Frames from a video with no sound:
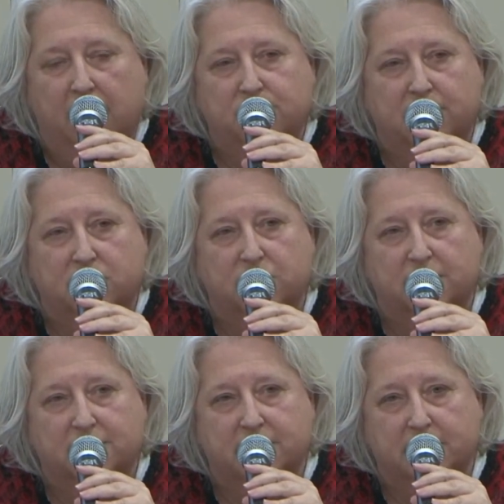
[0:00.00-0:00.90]

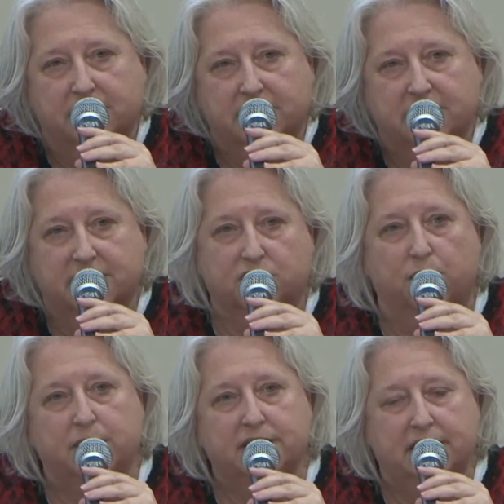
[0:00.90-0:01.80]
educational sciences
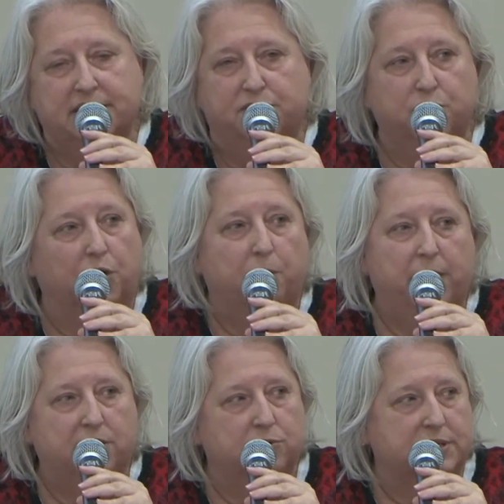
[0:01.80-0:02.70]
showing that if you
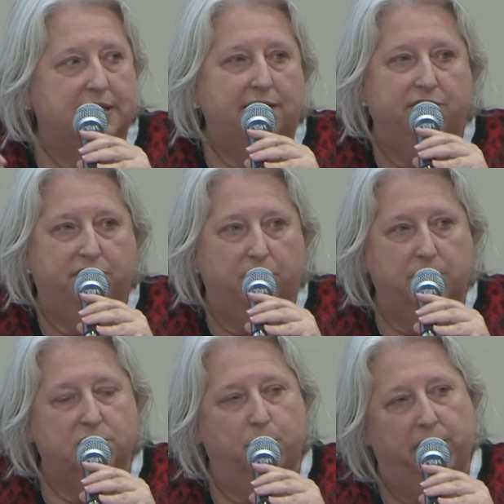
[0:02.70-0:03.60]
compare yourself
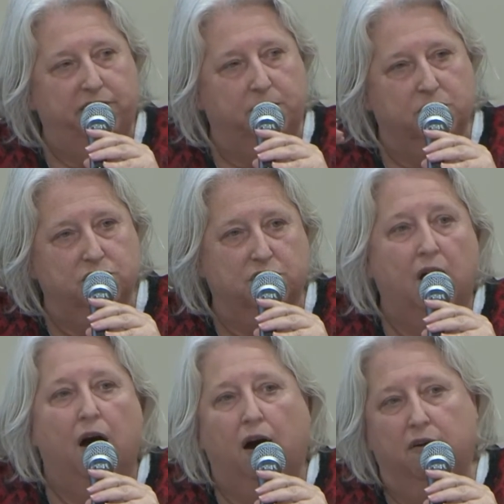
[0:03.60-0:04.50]
with the performance
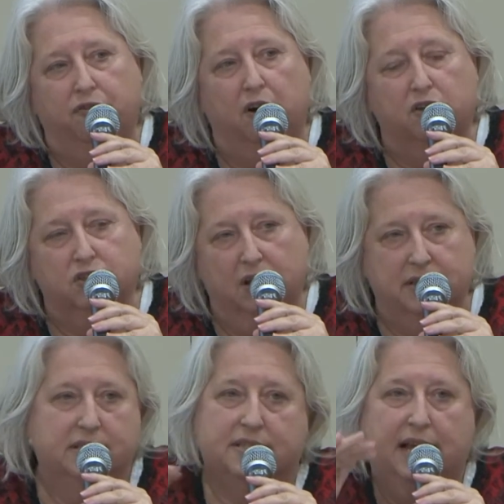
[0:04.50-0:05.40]
of
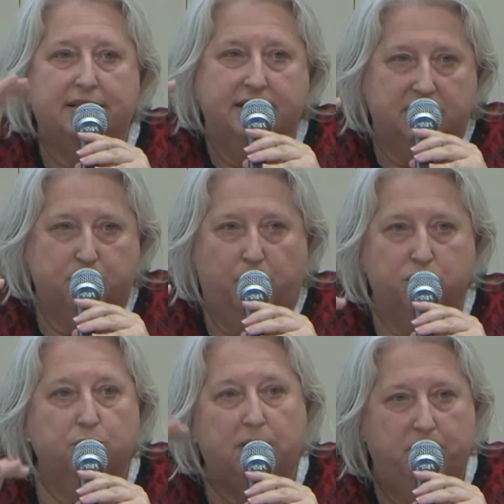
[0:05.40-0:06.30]
others, it's like in
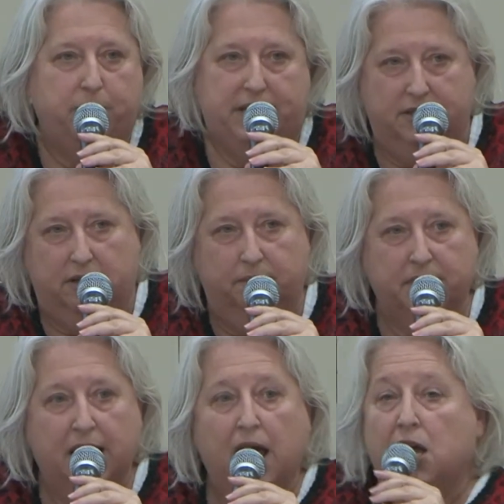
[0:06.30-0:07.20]
sport, you will be better.
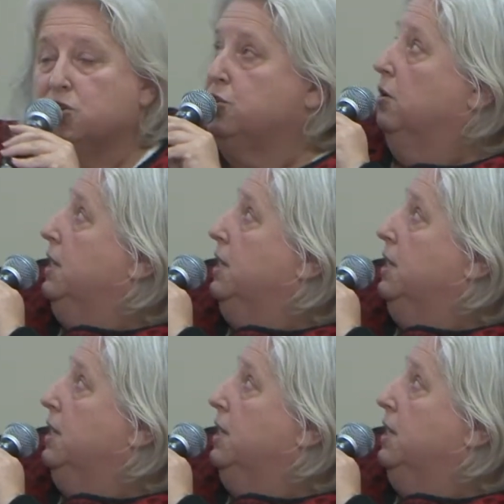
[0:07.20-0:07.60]
So